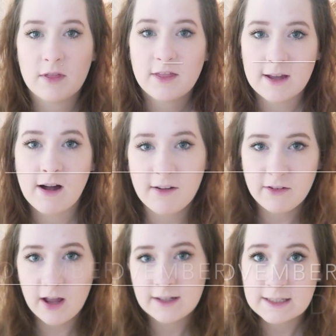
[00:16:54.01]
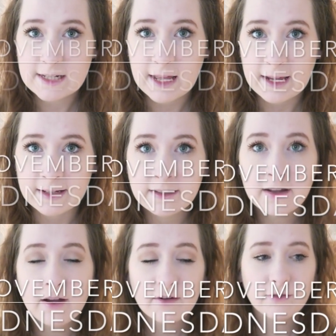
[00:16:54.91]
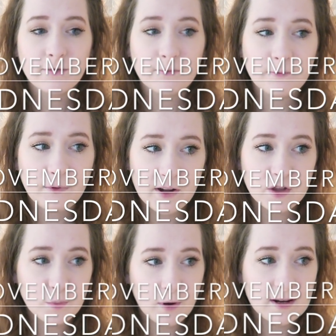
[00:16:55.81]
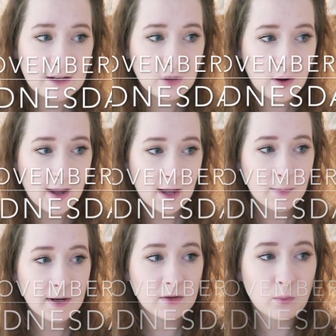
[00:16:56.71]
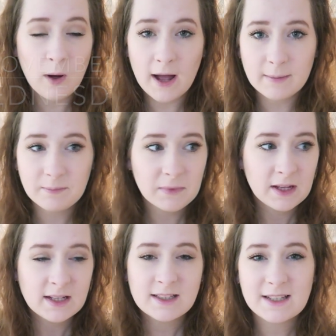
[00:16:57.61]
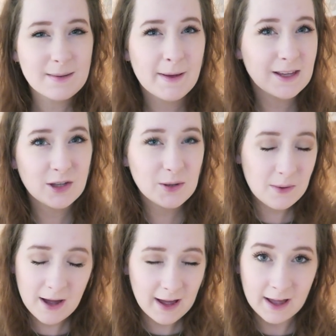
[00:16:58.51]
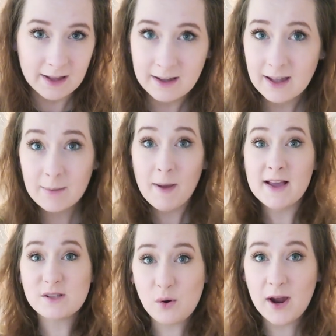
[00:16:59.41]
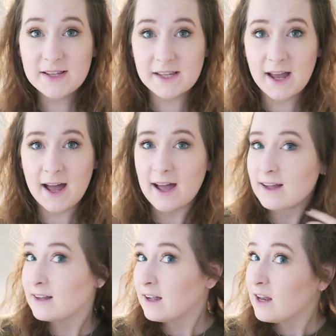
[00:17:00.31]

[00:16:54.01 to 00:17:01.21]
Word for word: One thing I've learned today, French braiding your hair when it's wet doesn't make cute hair. It makes crazy hair.